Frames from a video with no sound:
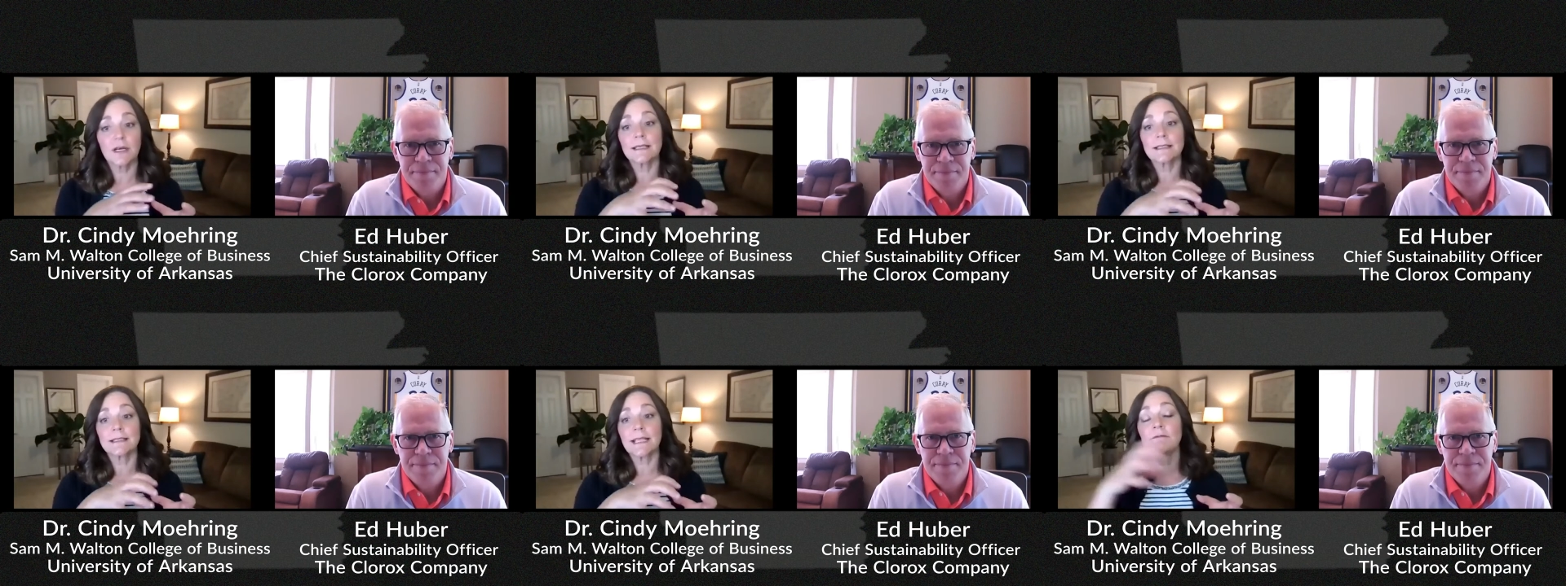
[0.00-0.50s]

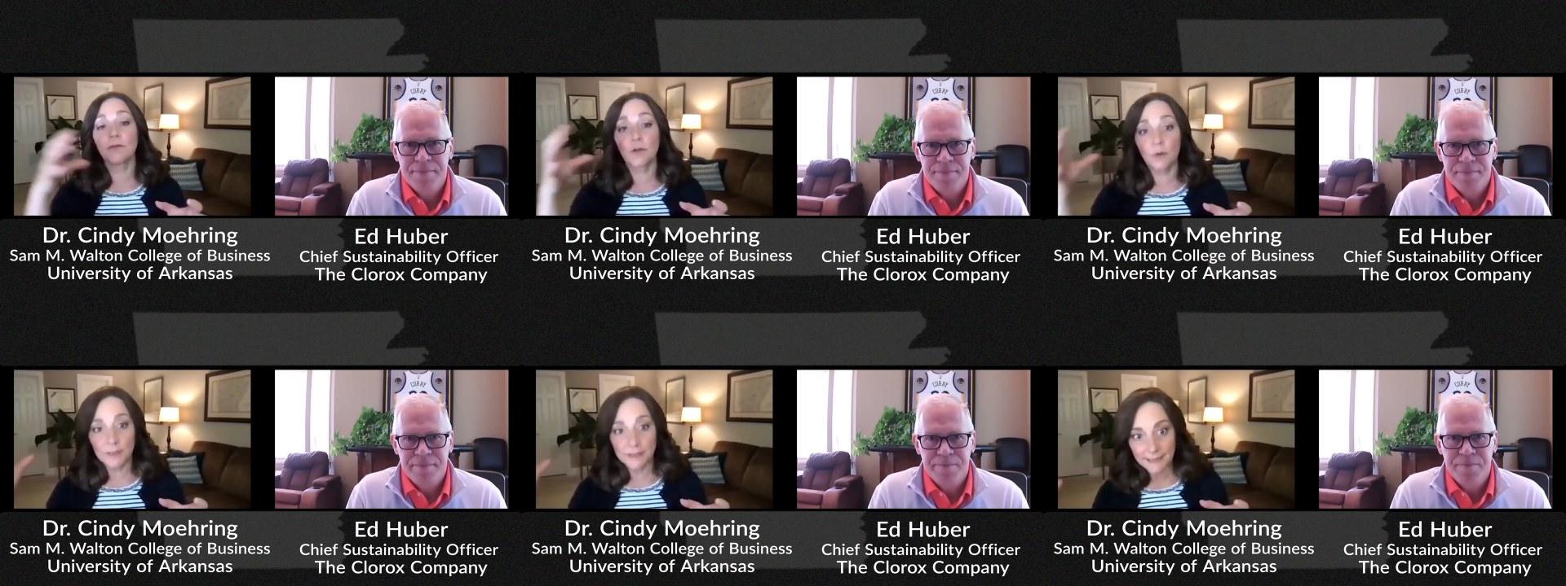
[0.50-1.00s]
Speaker 1: is
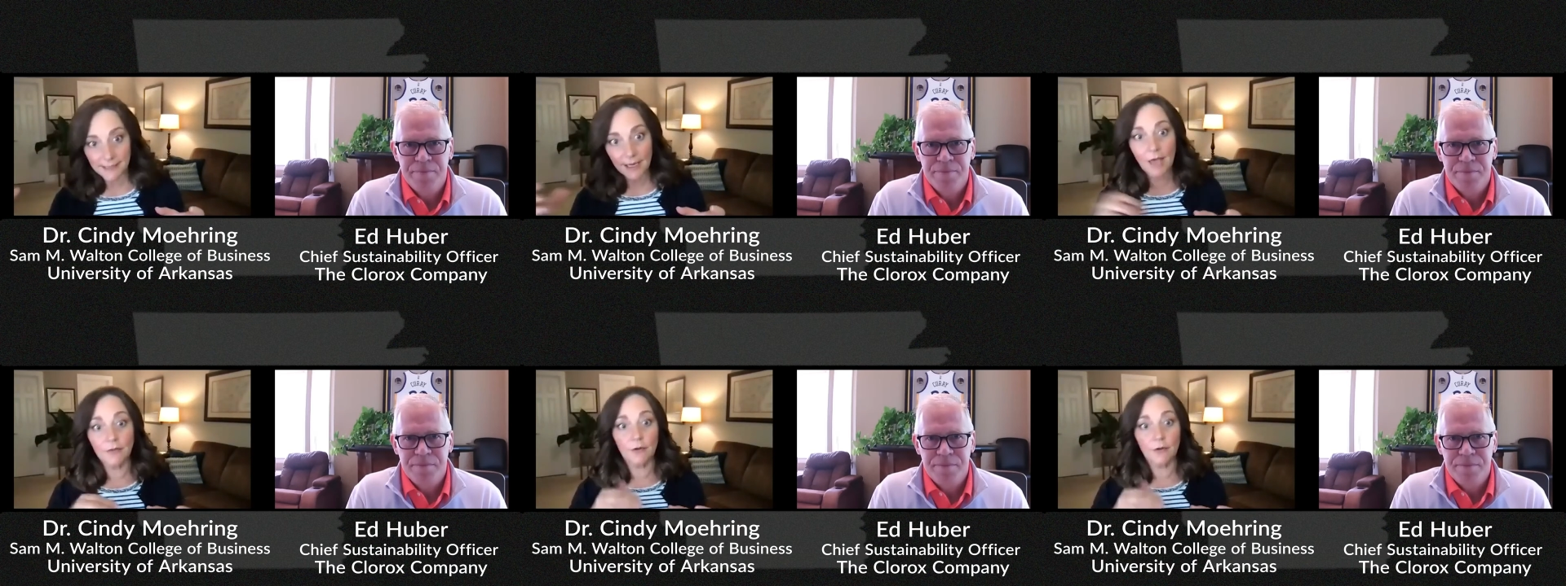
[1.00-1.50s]
influencing
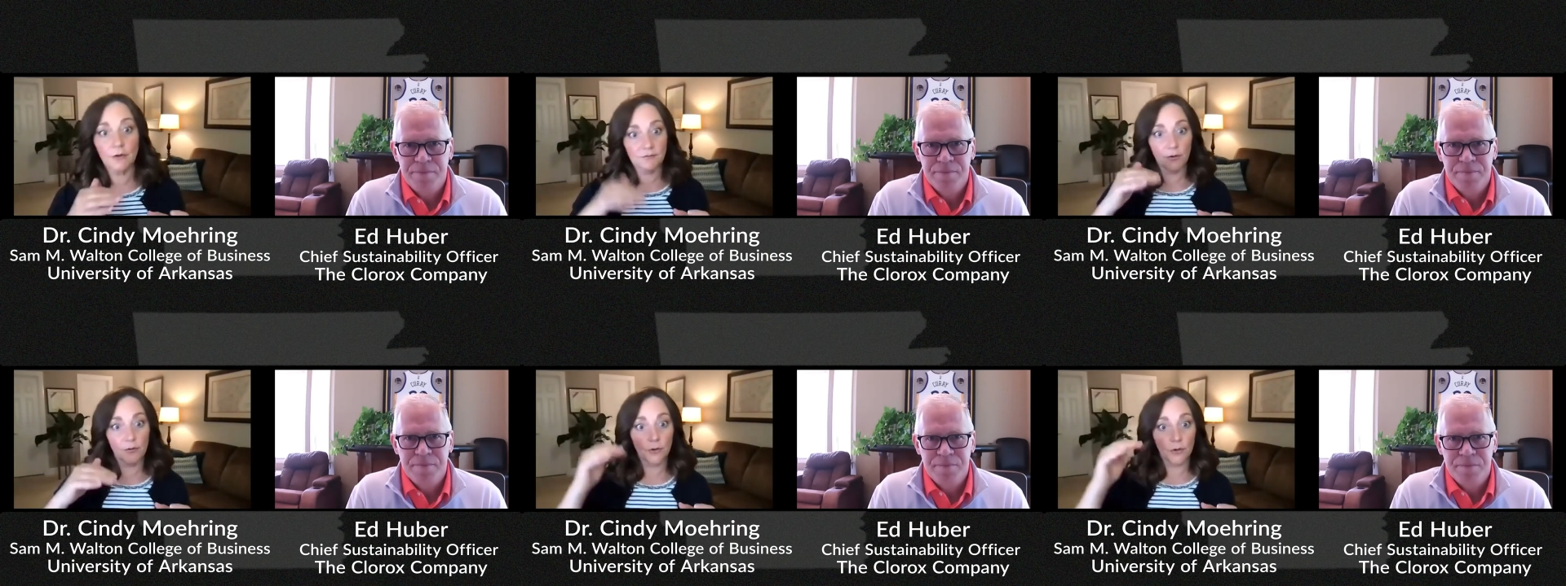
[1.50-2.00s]
others
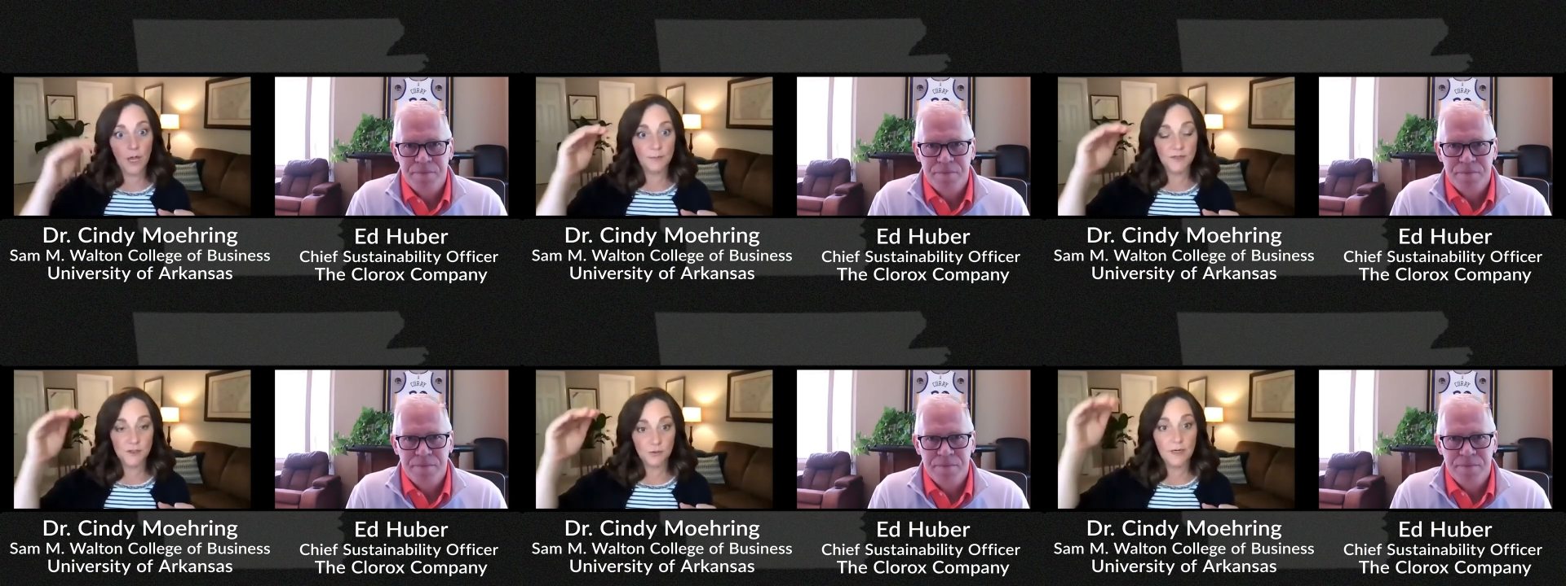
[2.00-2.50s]
further
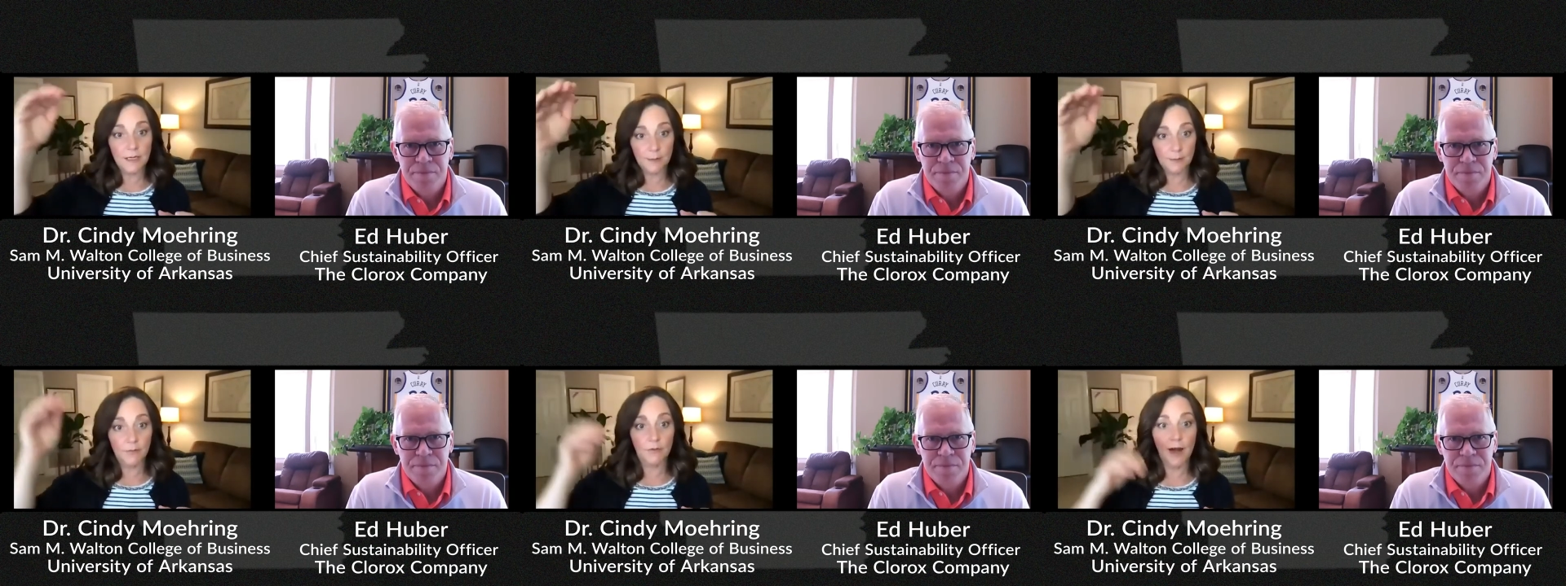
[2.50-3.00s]

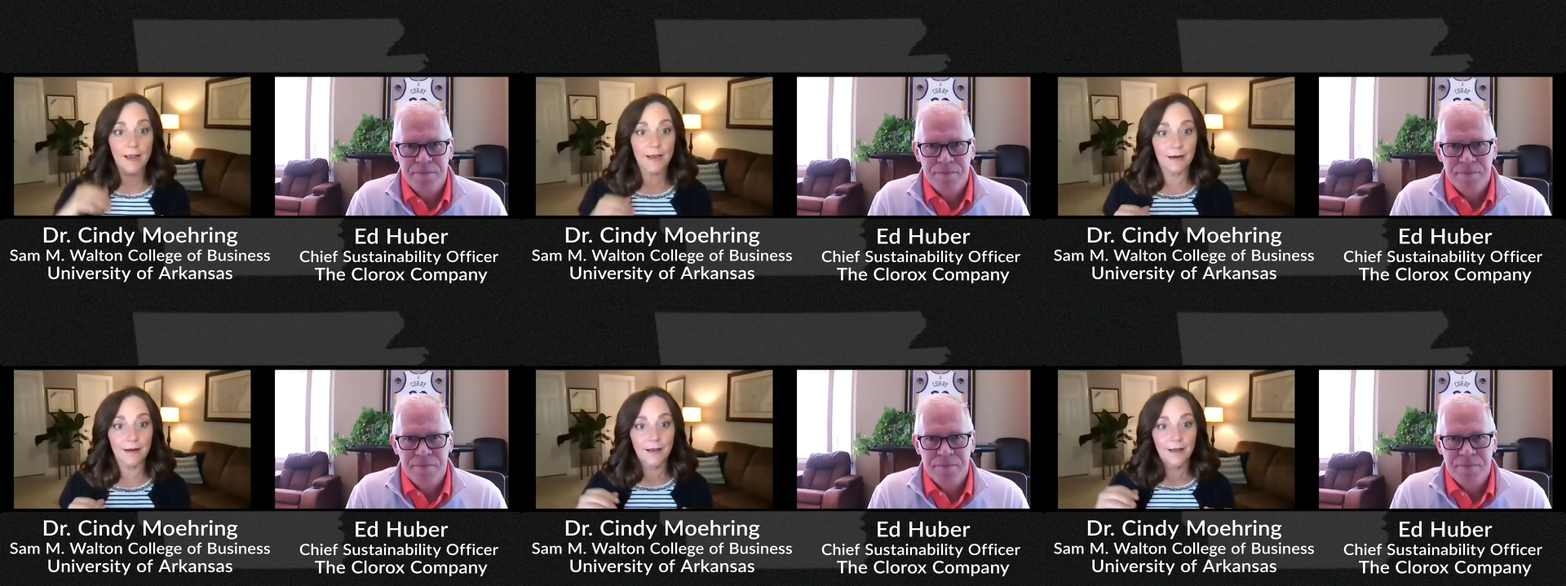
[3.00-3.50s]
upstream, right?